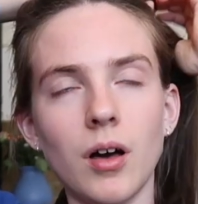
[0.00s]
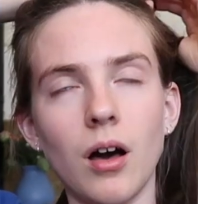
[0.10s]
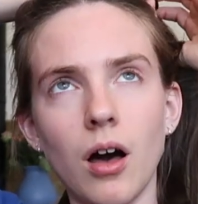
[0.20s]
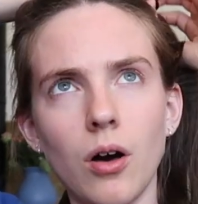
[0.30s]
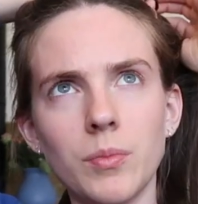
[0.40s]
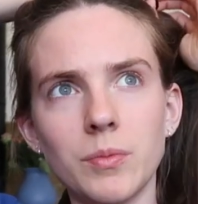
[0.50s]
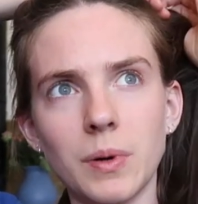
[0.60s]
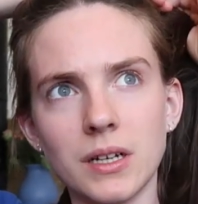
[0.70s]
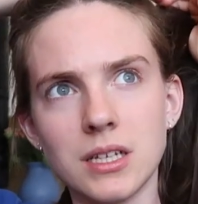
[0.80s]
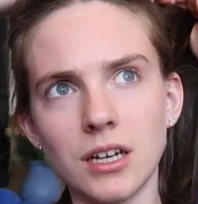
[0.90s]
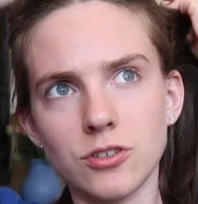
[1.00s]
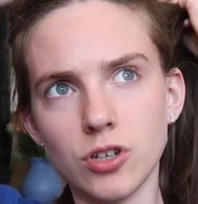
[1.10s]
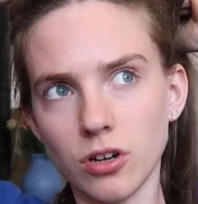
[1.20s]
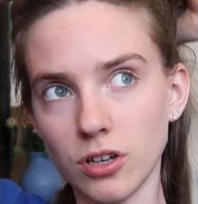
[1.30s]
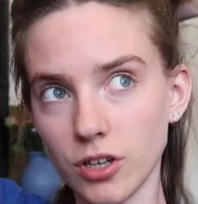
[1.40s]
almond butter
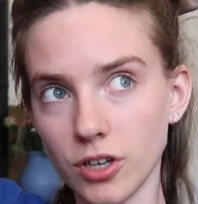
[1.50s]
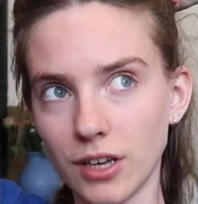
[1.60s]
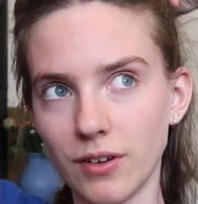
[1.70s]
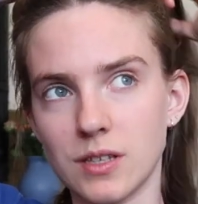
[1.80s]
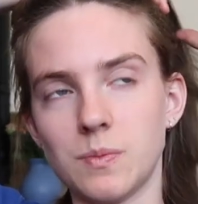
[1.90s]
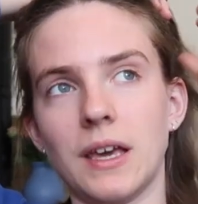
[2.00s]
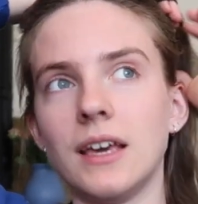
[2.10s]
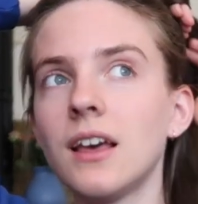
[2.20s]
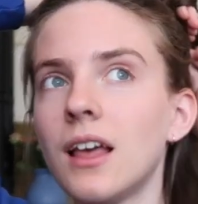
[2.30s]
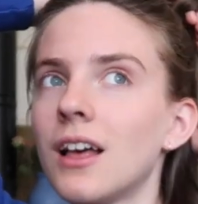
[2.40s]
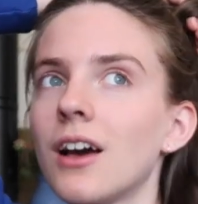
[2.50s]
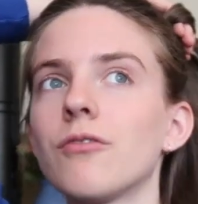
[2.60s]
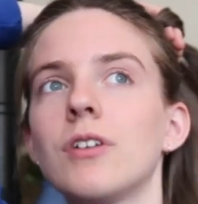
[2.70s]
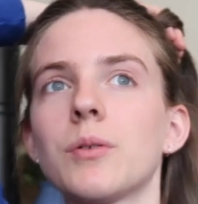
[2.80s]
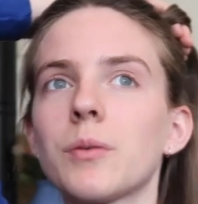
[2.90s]
chocolate cookie recipe.
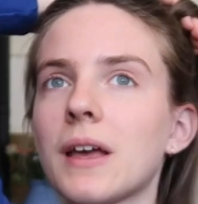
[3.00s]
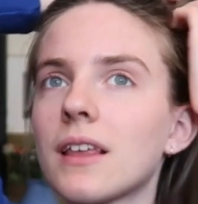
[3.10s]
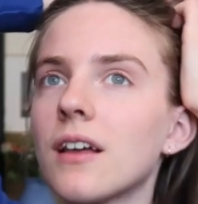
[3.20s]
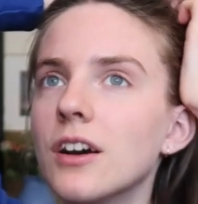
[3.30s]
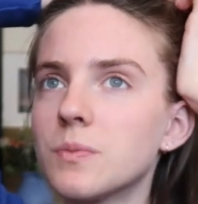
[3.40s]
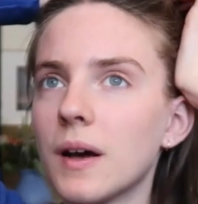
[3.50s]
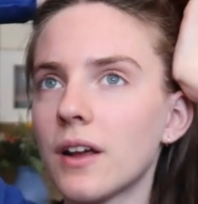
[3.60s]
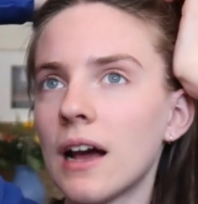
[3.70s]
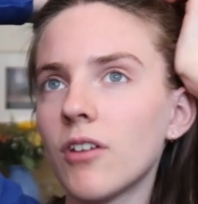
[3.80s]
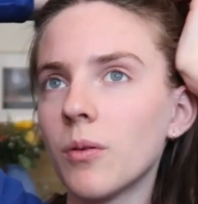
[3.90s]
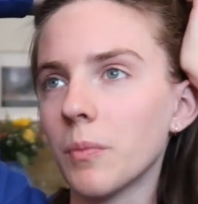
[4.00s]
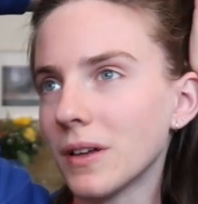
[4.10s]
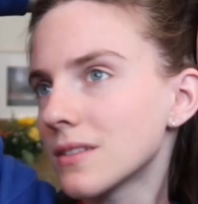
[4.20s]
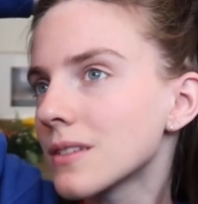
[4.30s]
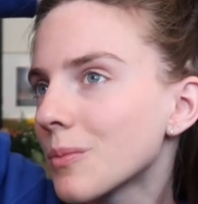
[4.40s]
I really want to make those, but I don't have almond
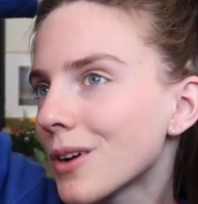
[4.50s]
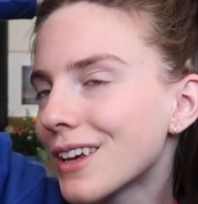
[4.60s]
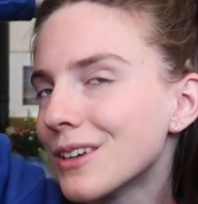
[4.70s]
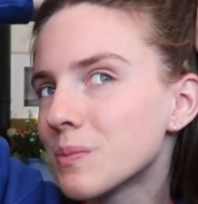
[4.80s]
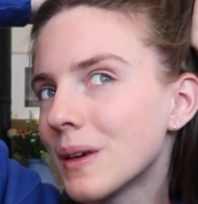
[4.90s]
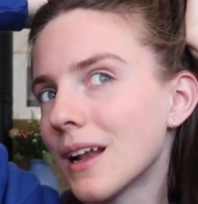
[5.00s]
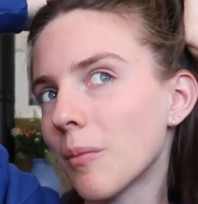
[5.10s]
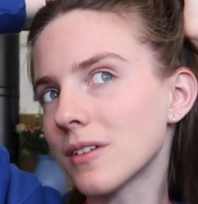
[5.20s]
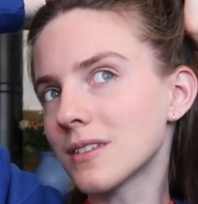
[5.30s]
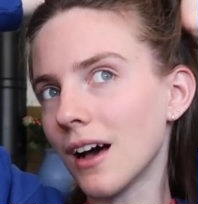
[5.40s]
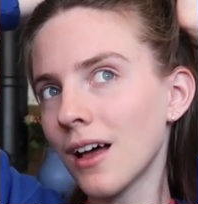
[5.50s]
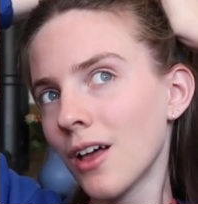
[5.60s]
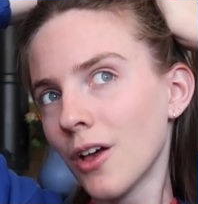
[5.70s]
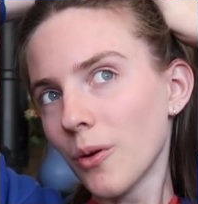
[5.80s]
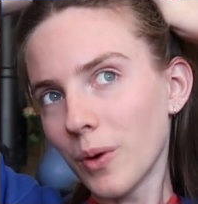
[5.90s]
butter, so I'm going to use peanut butter,
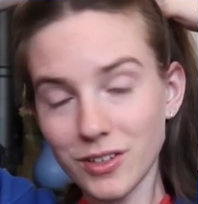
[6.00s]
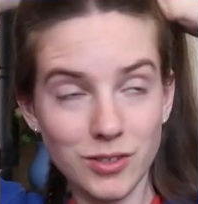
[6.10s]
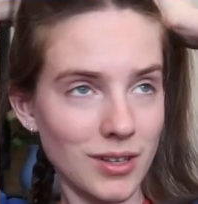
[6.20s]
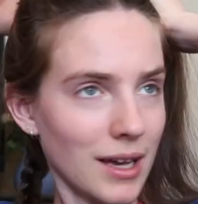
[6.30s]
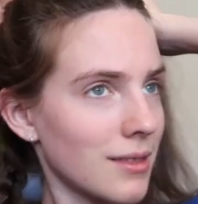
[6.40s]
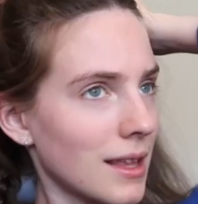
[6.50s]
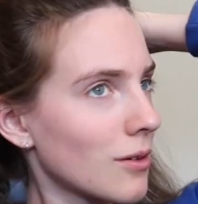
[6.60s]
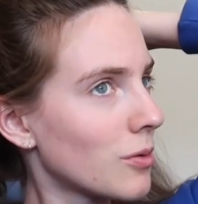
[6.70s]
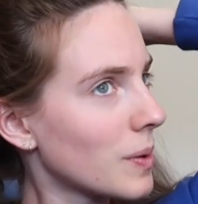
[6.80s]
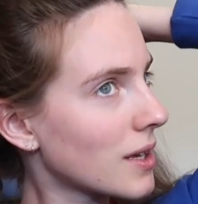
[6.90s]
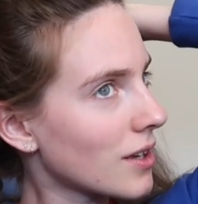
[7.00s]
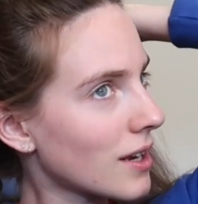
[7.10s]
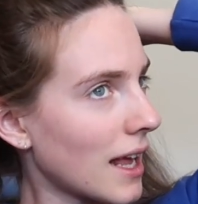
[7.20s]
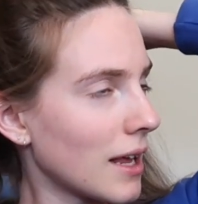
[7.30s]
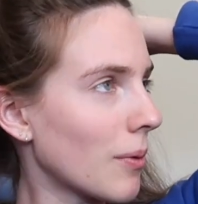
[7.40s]
which I think will be good
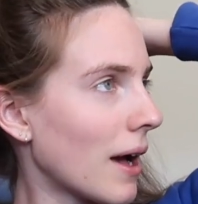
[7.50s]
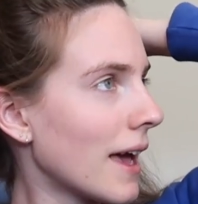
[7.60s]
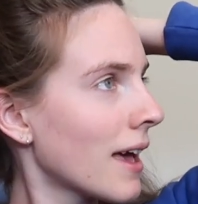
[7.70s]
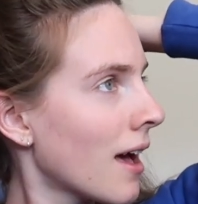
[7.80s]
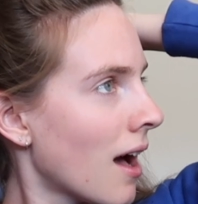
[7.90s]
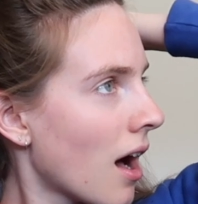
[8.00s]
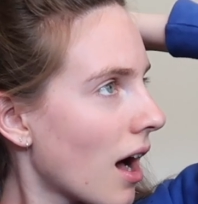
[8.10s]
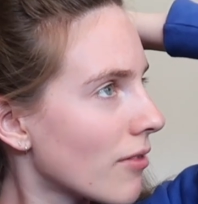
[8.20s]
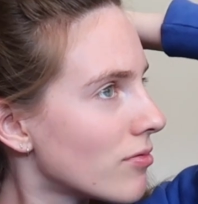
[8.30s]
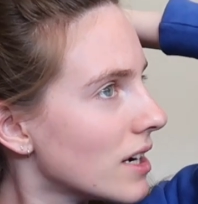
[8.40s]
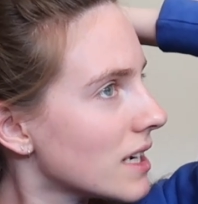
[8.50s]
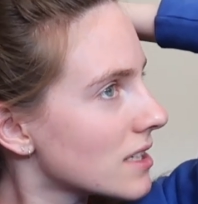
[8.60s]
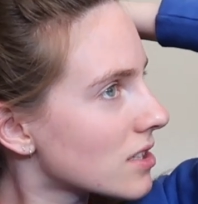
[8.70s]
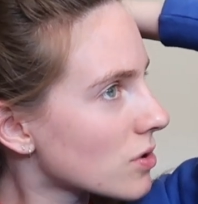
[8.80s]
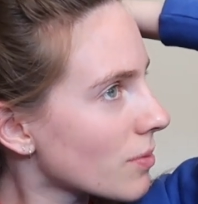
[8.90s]
anyway. I really
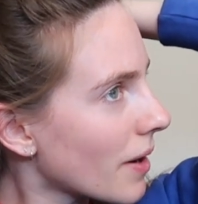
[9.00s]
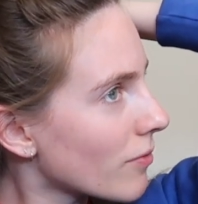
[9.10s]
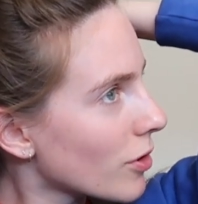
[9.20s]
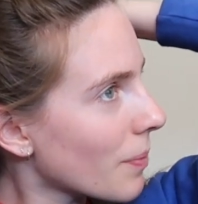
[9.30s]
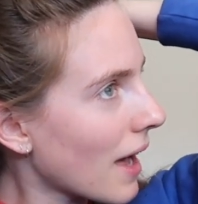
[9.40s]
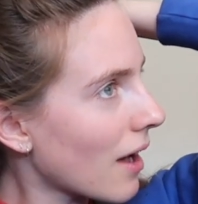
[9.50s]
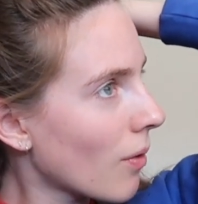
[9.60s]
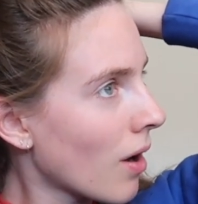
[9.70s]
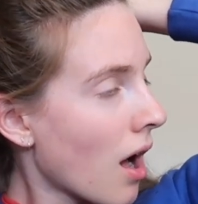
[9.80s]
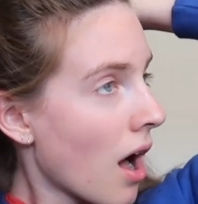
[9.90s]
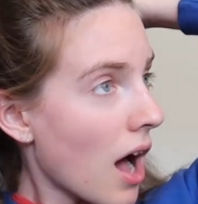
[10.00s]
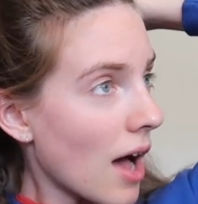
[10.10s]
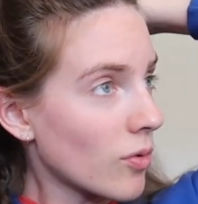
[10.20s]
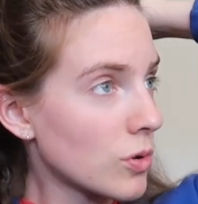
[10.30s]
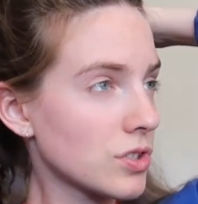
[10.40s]
need to sort my room out.
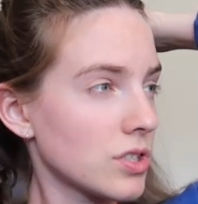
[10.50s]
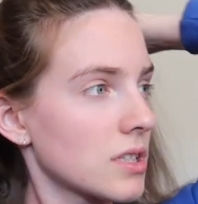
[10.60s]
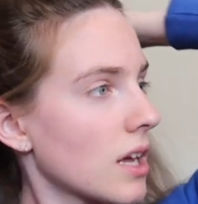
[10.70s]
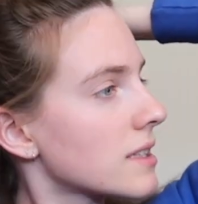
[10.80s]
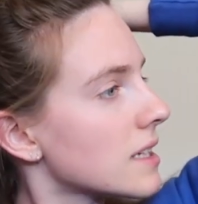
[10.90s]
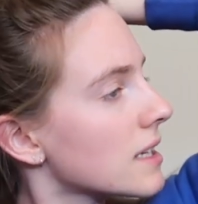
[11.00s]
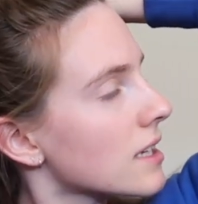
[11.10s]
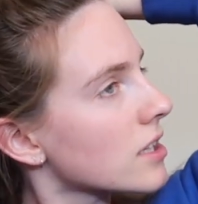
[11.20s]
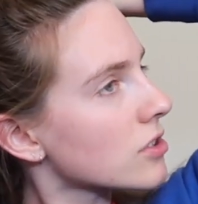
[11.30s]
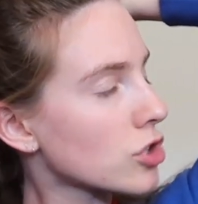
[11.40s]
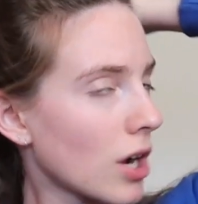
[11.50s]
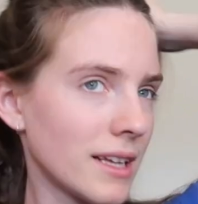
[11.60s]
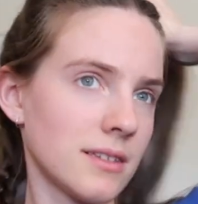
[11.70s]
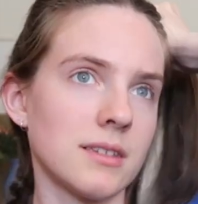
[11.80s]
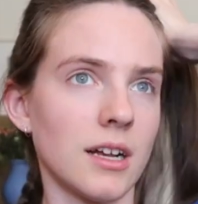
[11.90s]
I've also started
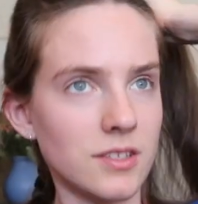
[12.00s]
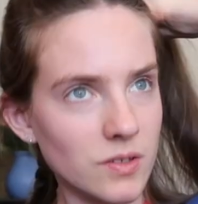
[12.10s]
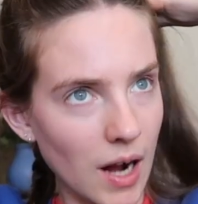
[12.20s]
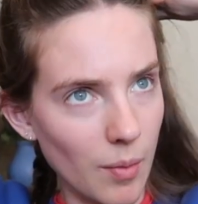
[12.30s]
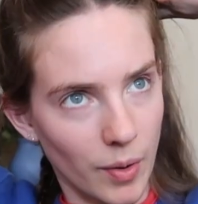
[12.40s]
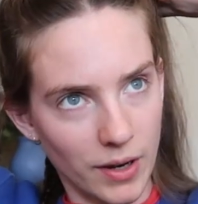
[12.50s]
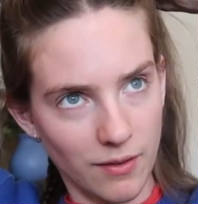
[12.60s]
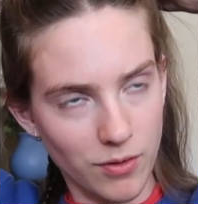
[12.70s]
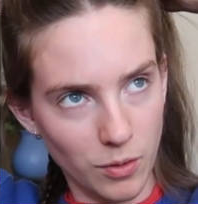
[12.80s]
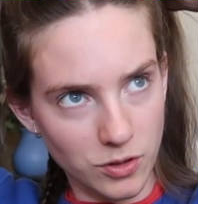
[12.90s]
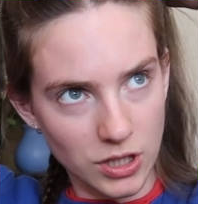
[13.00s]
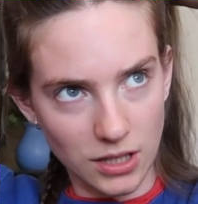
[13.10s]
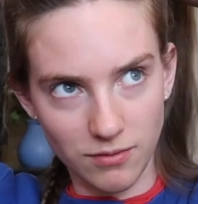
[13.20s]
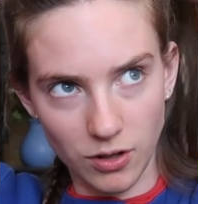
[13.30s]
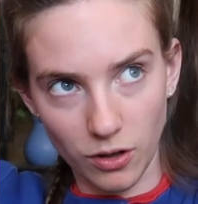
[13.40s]
trying to start a scrapbook. If you watched the
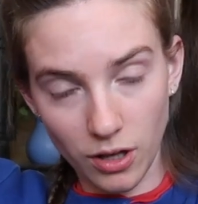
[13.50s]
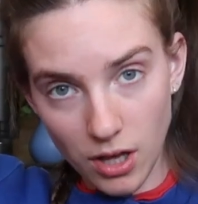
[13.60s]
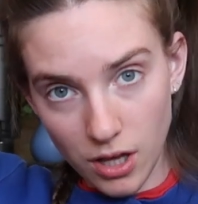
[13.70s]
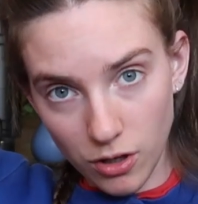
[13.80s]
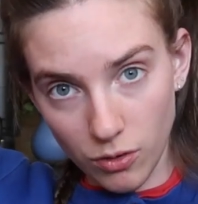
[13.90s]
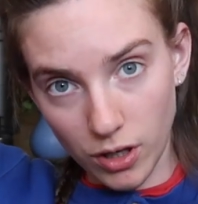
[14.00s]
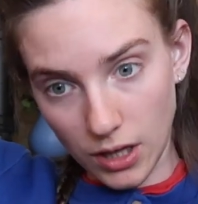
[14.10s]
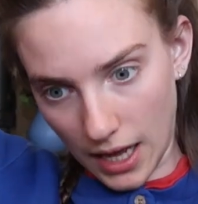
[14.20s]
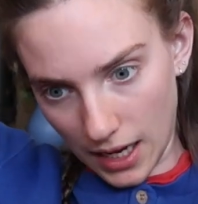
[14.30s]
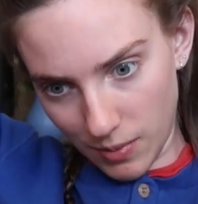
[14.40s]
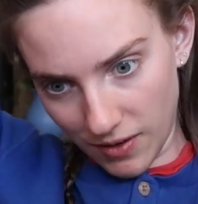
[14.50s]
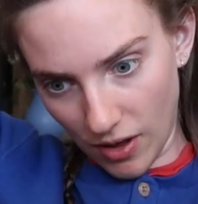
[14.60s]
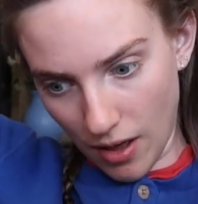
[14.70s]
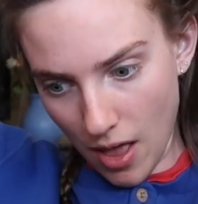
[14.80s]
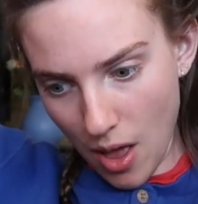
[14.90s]
other vlog, you'll know that I had a bit of
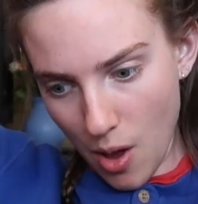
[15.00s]
a